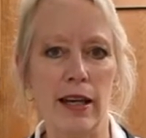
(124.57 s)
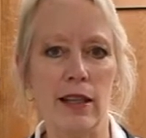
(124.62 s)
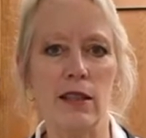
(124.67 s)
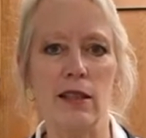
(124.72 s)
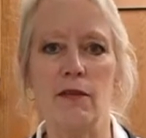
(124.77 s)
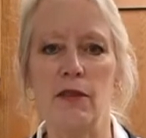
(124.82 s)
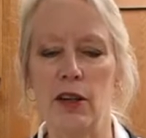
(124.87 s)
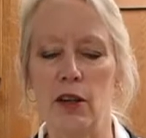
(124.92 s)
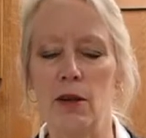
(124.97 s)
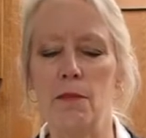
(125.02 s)
It's a
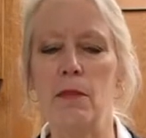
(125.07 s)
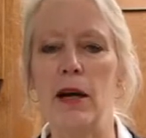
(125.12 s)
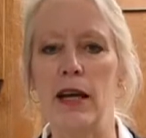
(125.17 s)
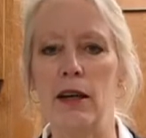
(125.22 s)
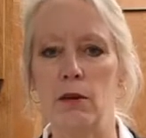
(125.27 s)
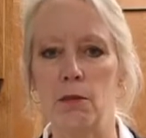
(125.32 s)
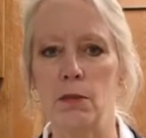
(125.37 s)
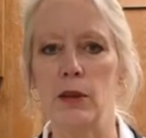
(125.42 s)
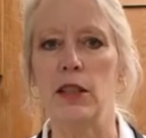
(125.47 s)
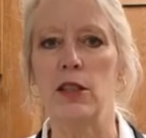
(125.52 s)
very
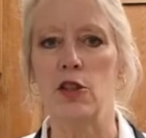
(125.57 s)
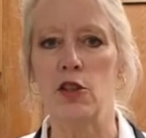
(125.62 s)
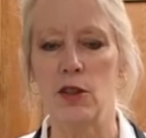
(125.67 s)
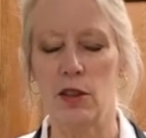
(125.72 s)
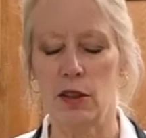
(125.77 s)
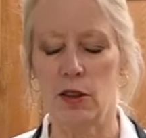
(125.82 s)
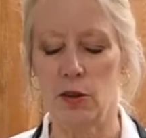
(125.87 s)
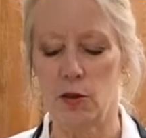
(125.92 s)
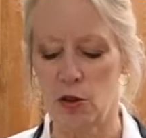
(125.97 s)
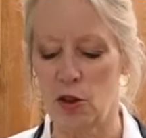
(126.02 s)
mild bleach
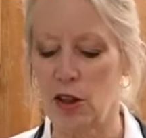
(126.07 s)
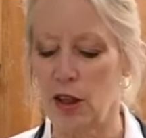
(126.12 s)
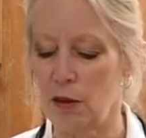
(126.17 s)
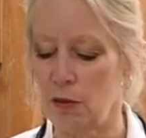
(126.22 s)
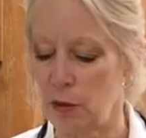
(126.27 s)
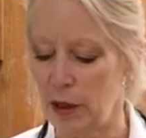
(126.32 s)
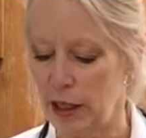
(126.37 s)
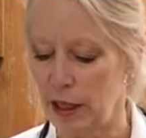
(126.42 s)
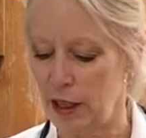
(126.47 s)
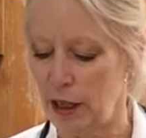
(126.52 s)
solution.
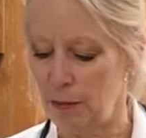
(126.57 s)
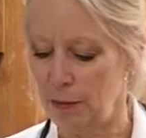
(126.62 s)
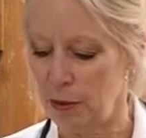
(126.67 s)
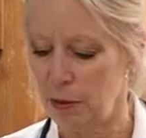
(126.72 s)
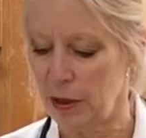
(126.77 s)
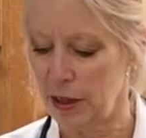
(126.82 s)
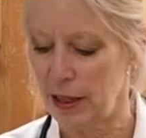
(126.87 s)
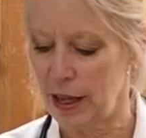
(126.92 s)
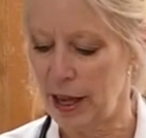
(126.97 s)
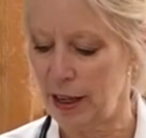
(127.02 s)
We can help you
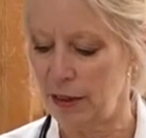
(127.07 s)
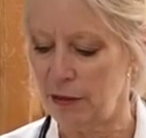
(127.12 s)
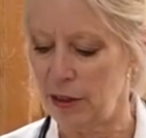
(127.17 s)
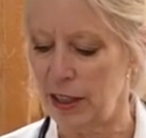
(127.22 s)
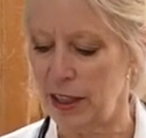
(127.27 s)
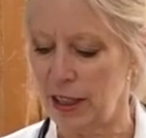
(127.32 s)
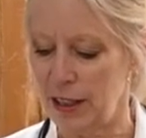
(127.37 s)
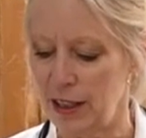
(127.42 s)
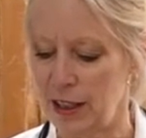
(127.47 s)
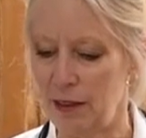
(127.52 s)
with that if you
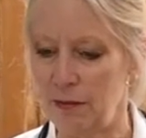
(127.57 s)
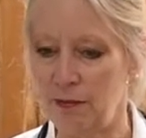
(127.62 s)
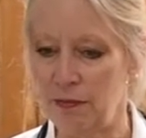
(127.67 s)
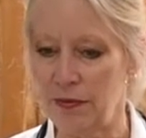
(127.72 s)
need it.